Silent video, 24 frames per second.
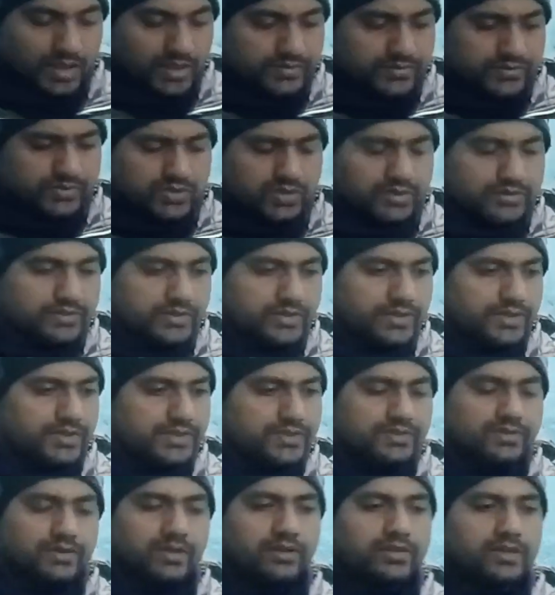instruction, it
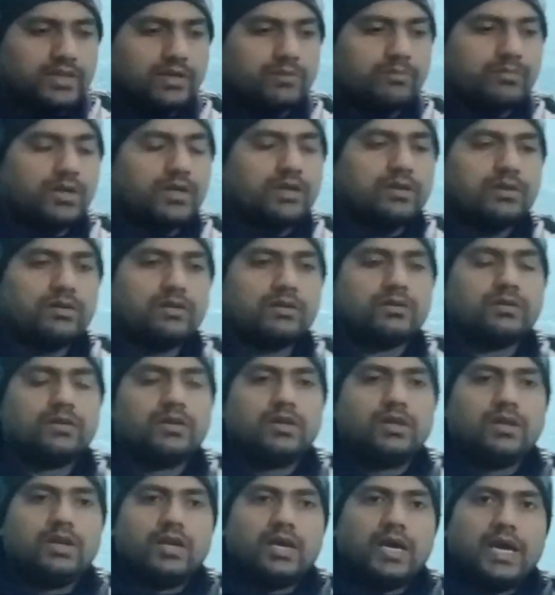is nothing but
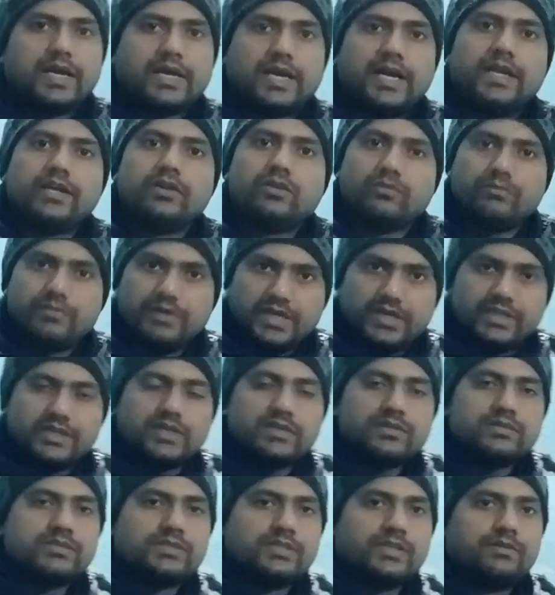a kind of
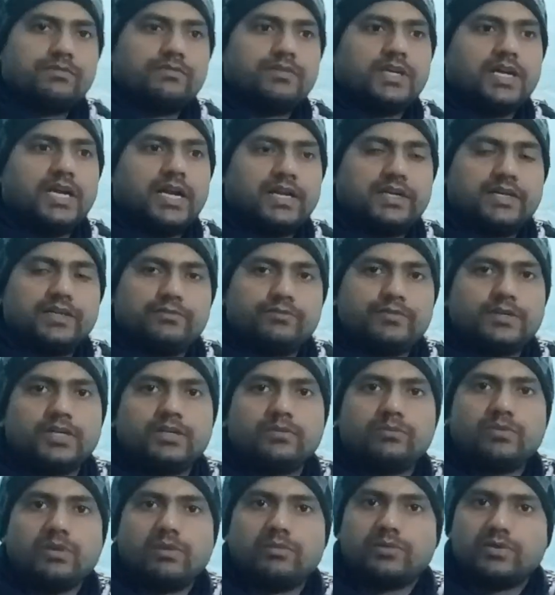data saved at
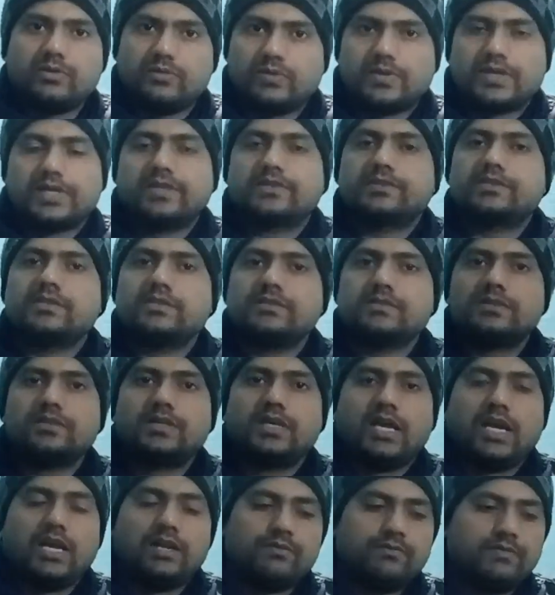different memory
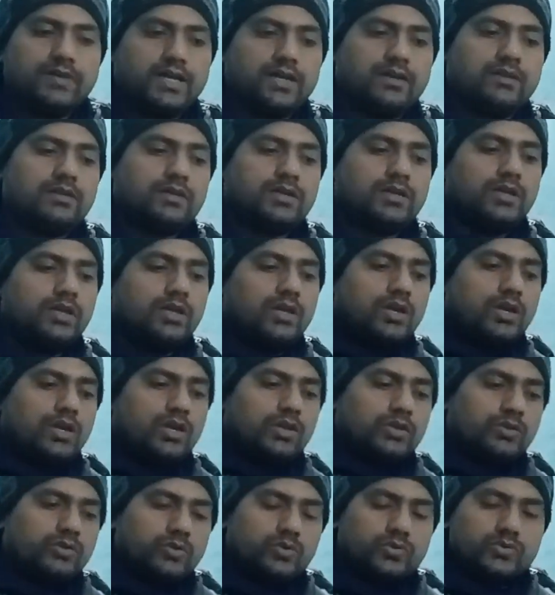locations, and when
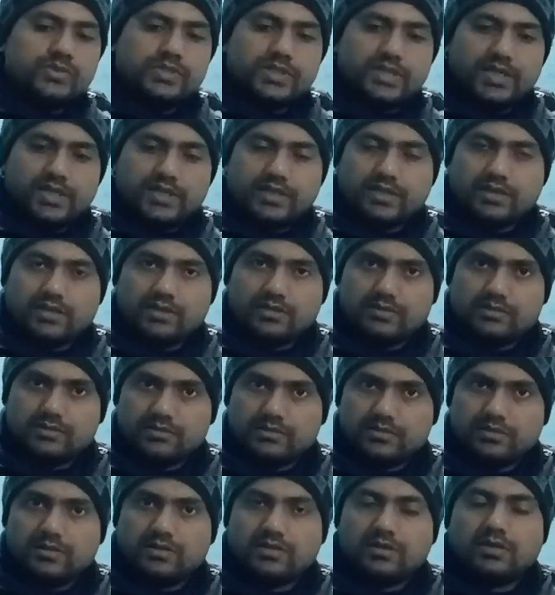those data
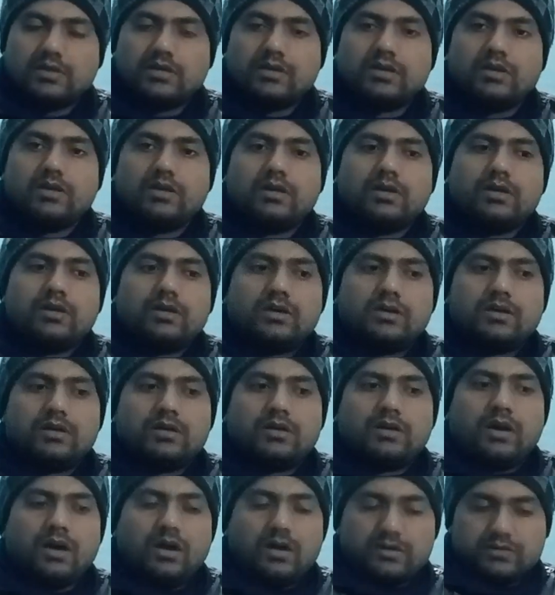
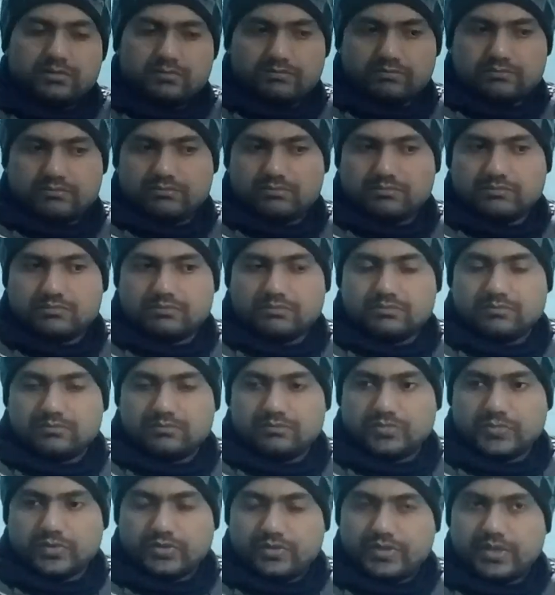are
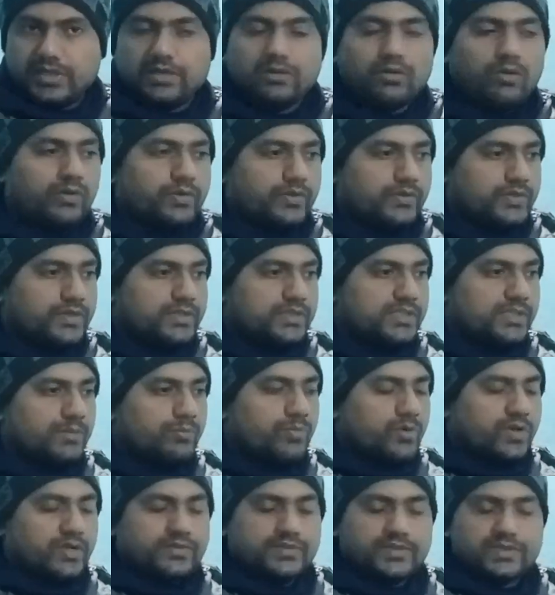or you can say
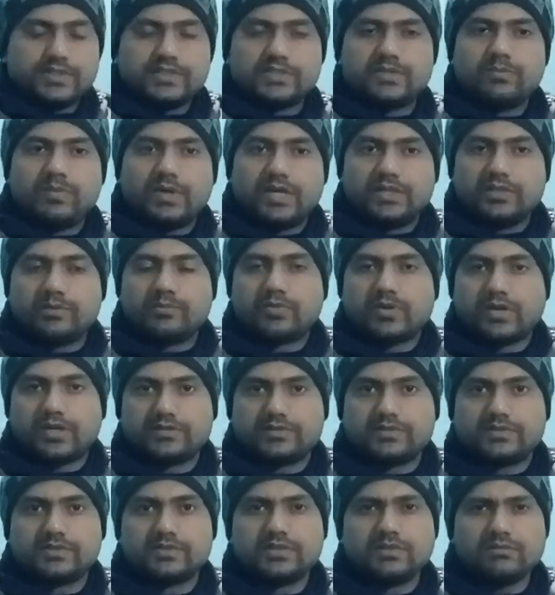processed by the
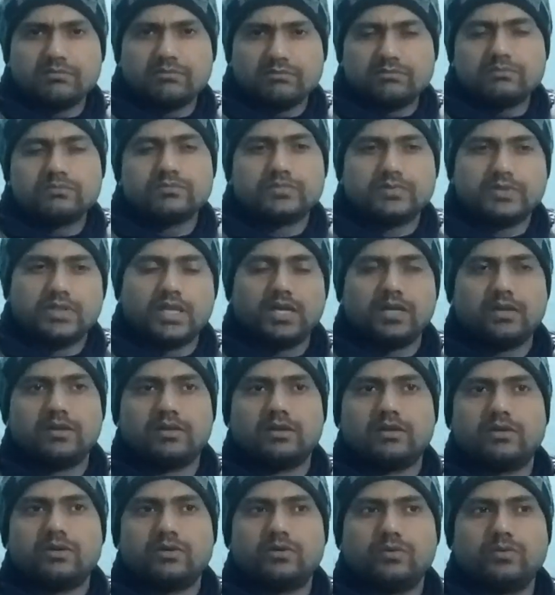processor, then
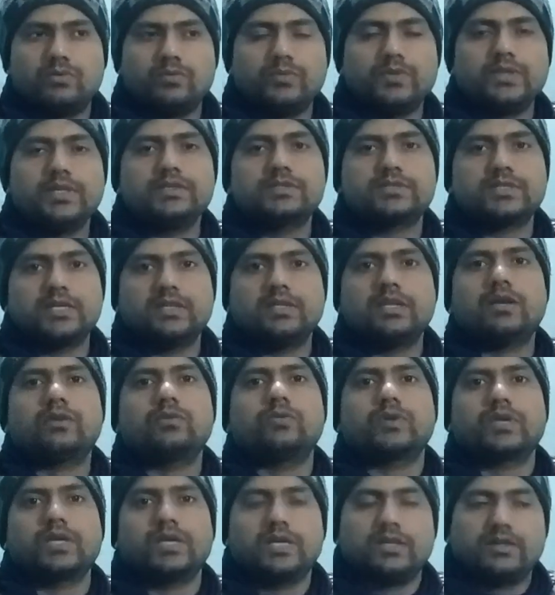we say
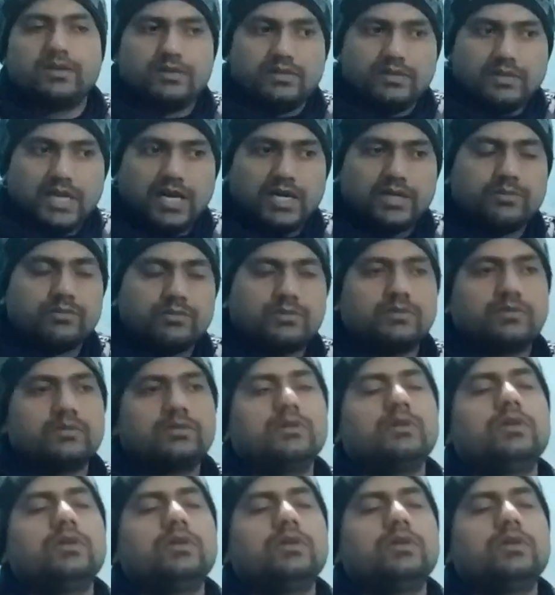that okay, that